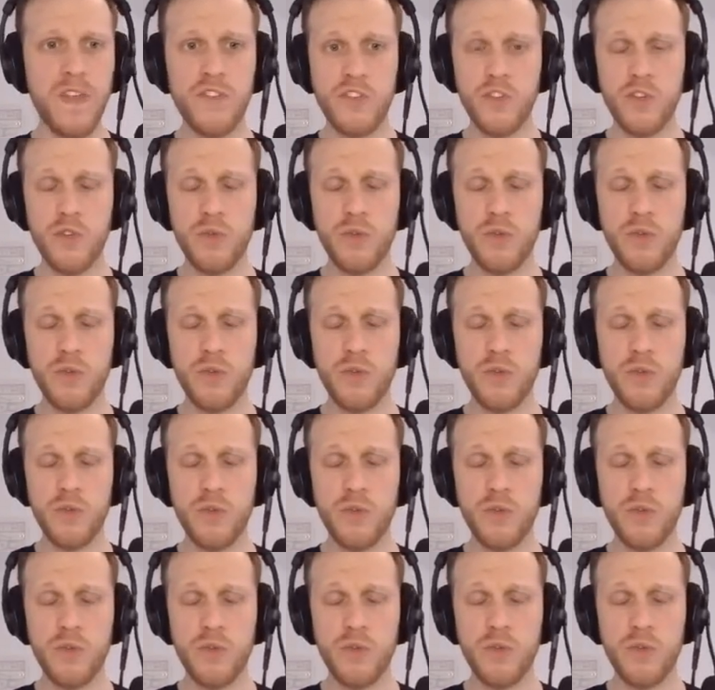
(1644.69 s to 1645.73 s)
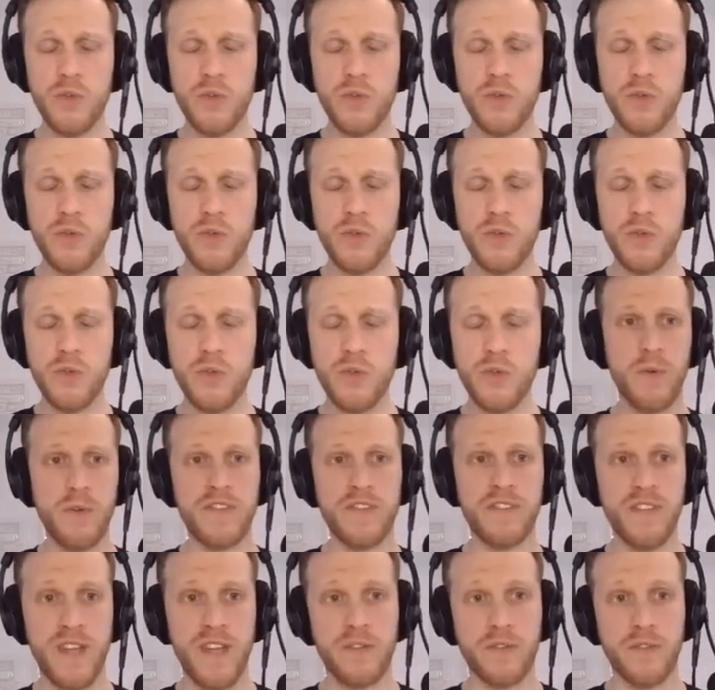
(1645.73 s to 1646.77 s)
So it will always show the current
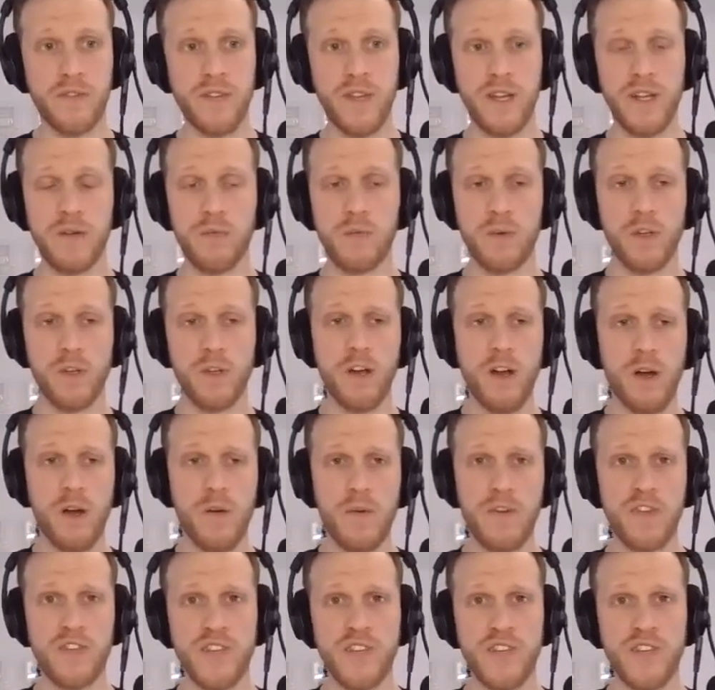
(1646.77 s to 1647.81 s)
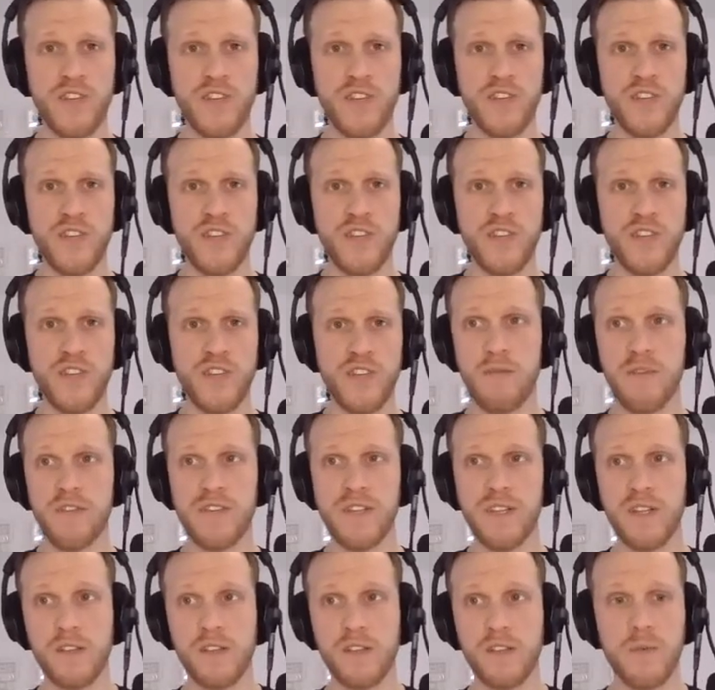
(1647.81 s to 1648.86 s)
status and it will always check after every
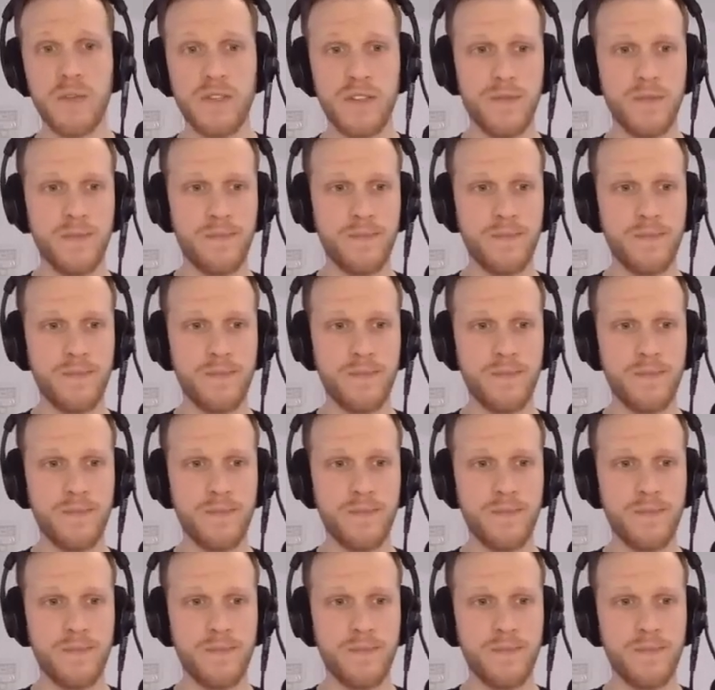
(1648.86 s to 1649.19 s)
single commit.